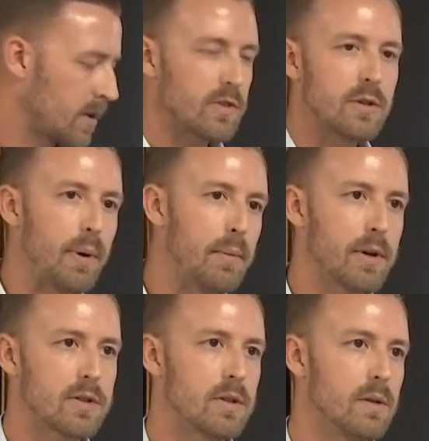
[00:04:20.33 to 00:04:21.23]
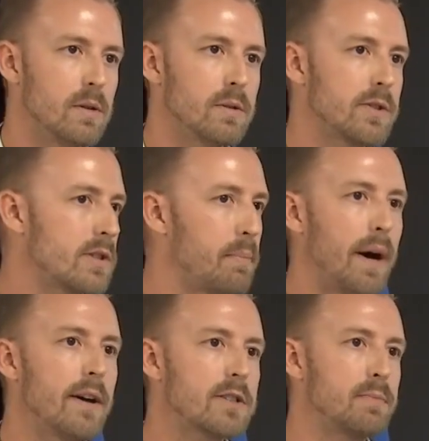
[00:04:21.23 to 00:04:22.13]
the Attorney General's office
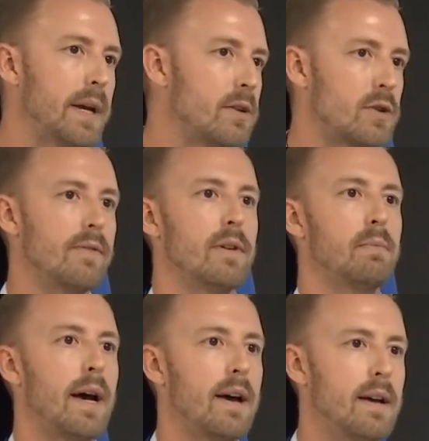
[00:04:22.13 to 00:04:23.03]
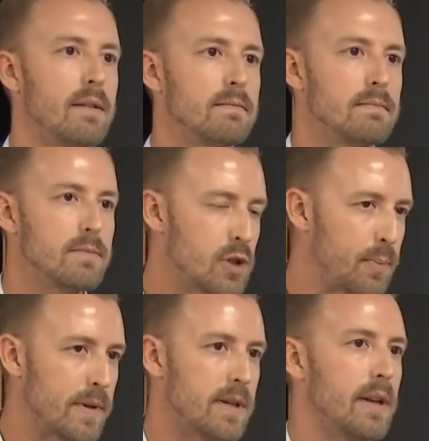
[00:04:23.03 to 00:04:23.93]
needs to look into other issues
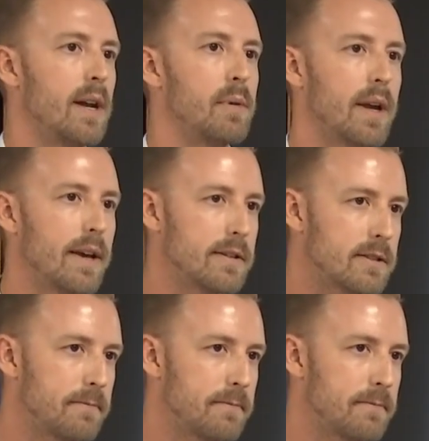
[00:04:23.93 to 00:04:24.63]
outside of misspending.